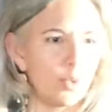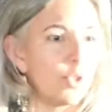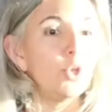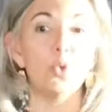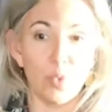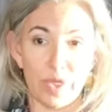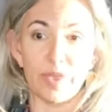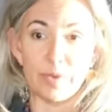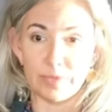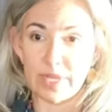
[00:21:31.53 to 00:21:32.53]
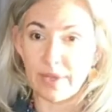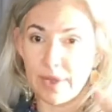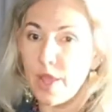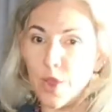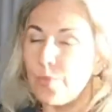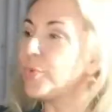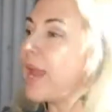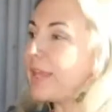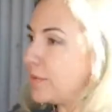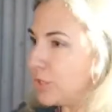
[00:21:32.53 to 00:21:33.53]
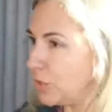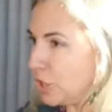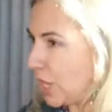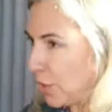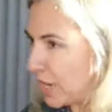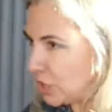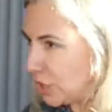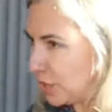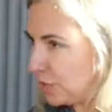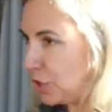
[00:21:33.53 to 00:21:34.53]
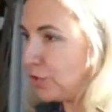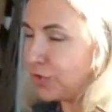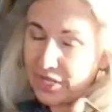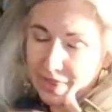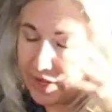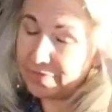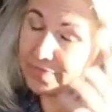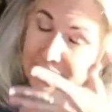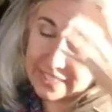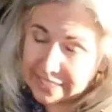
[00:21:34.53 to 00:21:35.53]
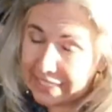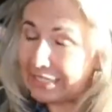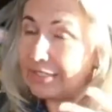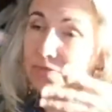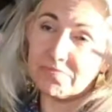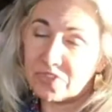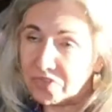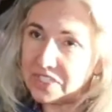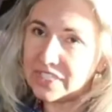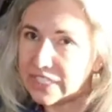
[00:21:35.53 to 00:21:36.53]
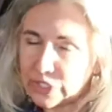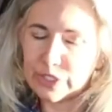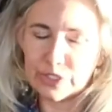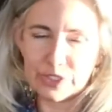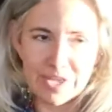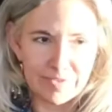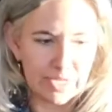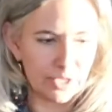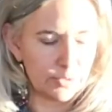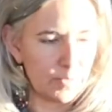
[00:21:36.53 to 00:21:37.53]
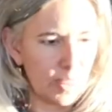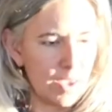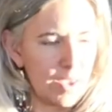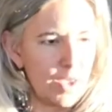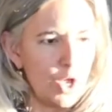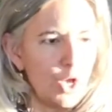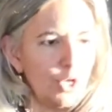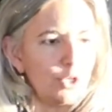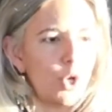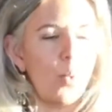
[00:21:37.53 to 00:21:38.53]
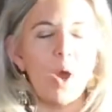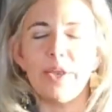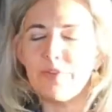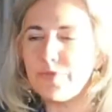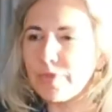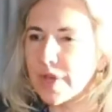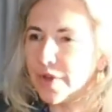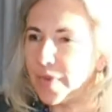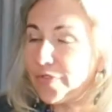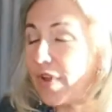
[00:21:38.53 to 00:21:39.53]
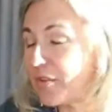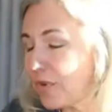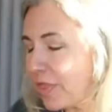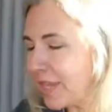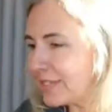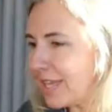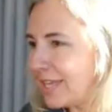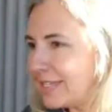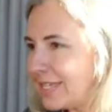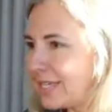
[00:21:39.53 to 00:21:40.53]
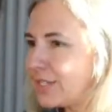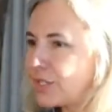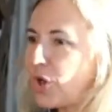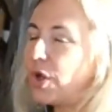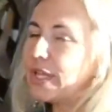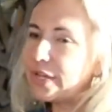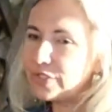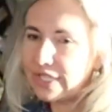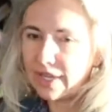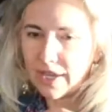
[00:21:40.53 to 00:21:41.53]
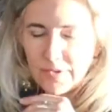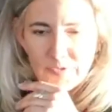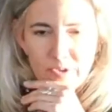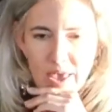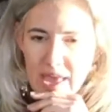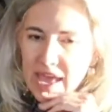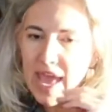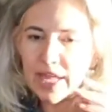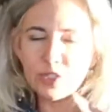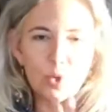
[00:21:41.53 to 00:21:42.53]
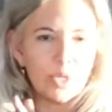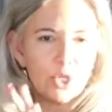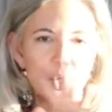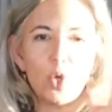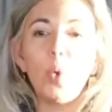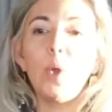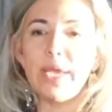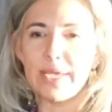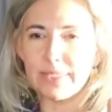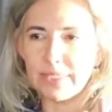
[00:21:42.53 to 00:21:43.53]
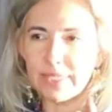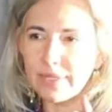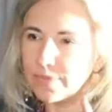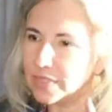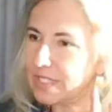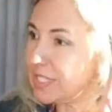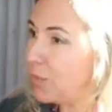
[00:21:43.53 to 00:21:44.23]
new rhythms and bring them to a generation of children in the 60s, 50s, 60s, and 70s. So one of my favorite things that he sings is called Letter to Eve. And so a little quiz to see